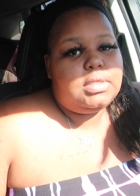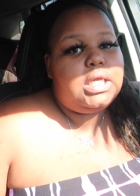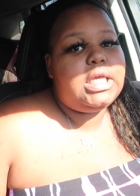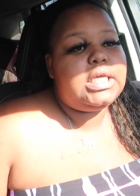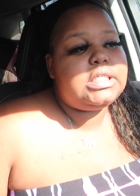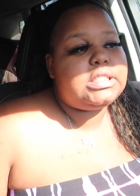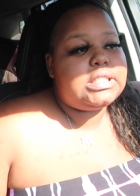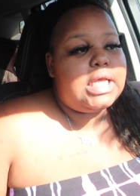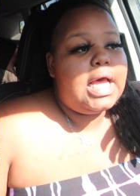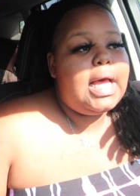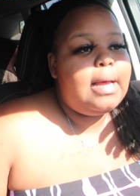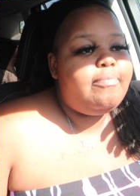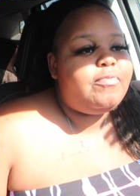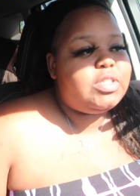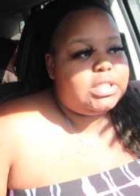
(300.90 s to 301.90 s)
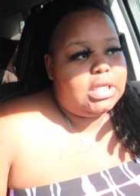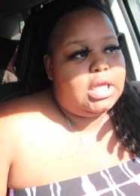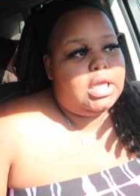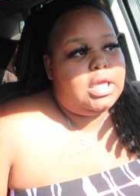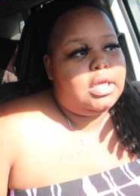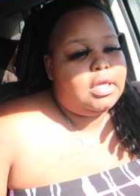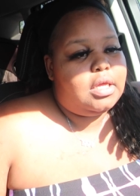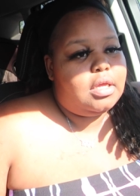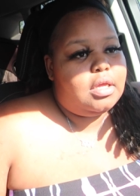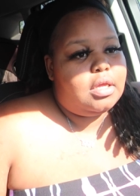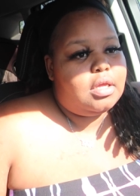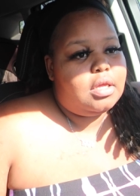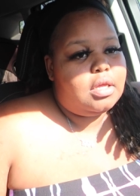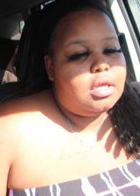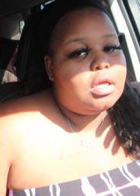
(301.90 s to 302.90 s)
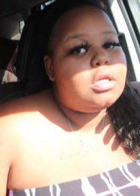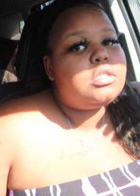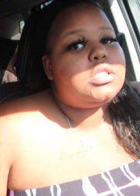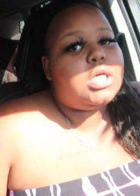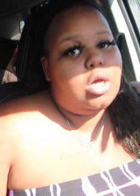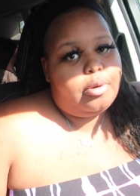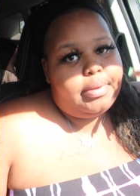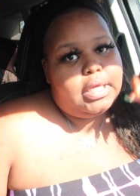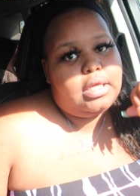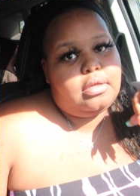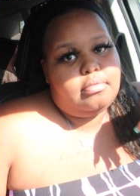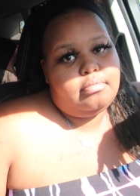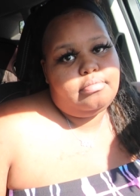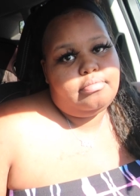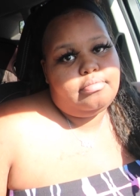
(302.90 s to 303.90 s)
It is time for Tank to go to bed.